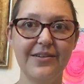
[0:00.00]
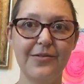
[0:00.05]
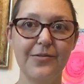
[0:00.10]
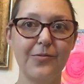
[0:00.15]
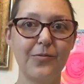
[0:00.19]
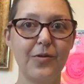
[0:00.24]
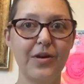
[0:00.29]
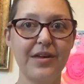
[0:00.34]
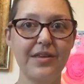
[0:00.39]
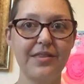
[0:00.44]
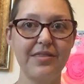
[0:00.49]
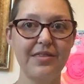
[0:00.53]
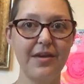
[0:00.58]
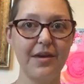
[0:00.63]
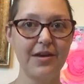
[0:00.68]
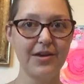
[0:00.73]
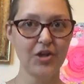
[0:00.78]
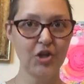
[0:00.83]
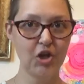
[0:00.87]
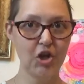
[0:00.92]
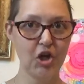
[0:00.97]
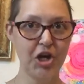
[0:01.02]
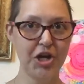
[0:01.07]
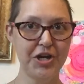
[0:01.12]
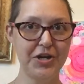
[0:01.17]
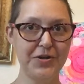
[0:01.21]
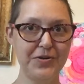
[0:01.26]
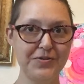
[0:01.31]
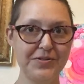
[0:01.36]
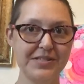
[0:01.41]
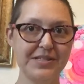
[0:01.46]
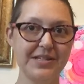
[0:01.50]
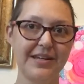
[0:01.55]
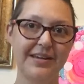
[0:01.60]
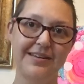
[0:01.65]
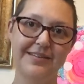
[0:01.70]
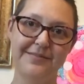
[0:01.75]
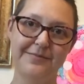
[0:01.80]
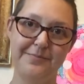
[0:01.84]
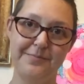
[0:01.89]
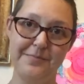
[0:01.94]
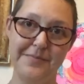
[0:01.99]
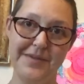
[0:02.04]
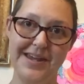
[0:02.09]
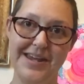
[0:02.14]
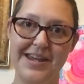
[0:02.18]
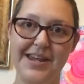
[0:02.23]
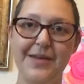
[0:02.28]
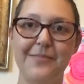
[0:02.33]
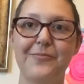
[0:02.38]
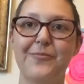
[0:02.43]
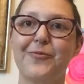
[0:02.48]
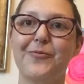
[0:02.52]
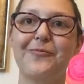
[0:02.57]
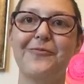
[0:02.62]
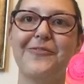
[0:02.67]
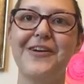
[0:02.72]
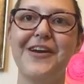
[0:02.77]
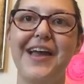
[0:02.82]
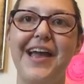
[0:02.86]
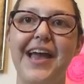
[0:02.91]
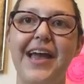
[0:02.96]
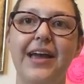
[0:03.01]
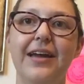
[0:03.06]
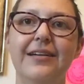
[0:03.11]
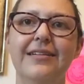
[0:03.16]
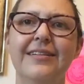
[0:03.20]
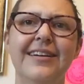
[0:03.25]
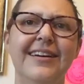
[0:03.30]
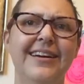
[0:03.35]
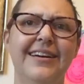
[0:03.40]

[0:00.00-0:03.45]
with your host, me, Renee.